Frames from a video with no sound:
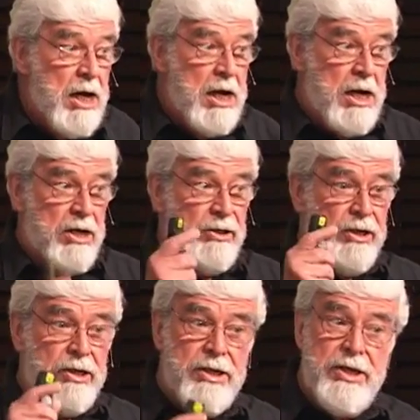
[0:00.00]

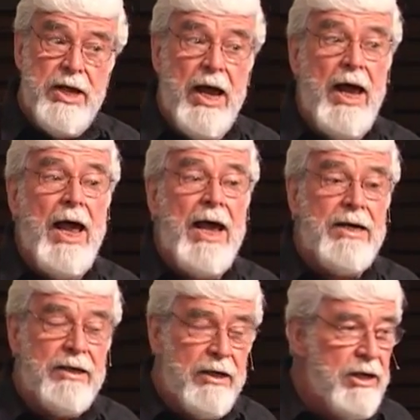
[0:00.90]
isn't
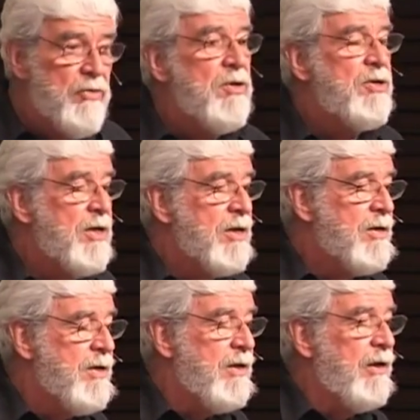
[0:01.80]
that interesting?
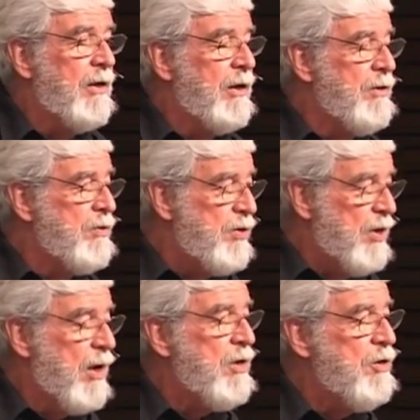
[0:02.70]
And you
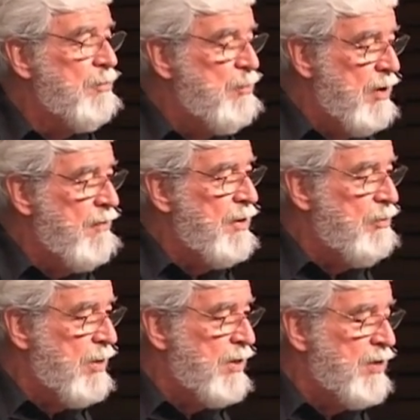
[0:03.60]
start your pivoting
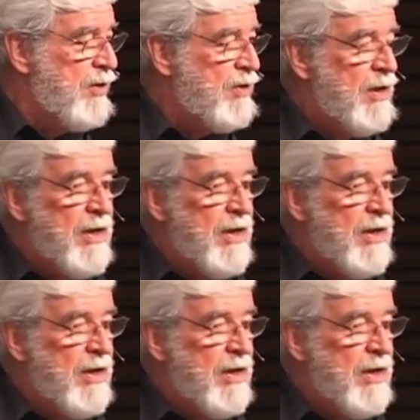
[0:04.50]
process.